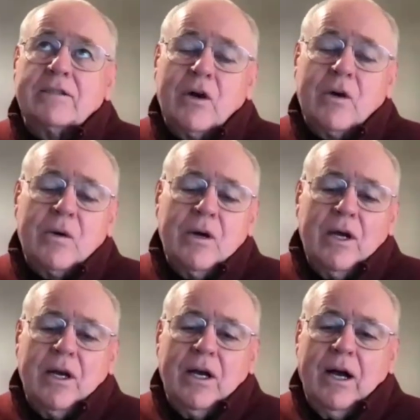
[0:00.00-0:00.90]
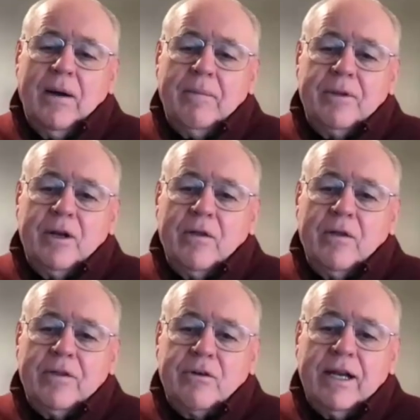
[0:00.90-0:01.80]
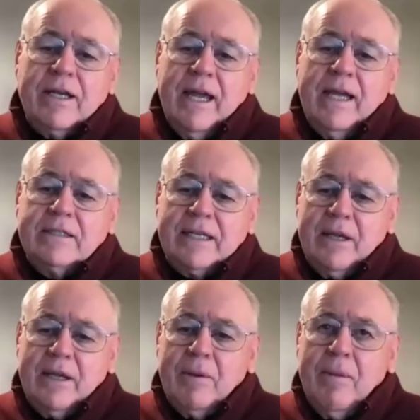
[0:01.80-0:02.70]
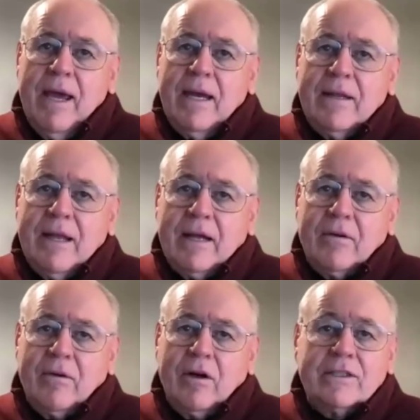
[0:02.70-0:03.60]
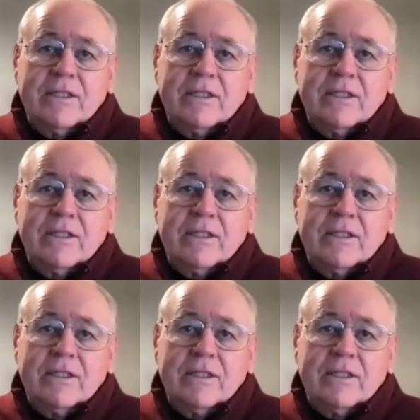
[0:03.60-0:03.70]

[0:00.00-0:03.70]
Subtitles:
So there's great gains that can be made in that regard.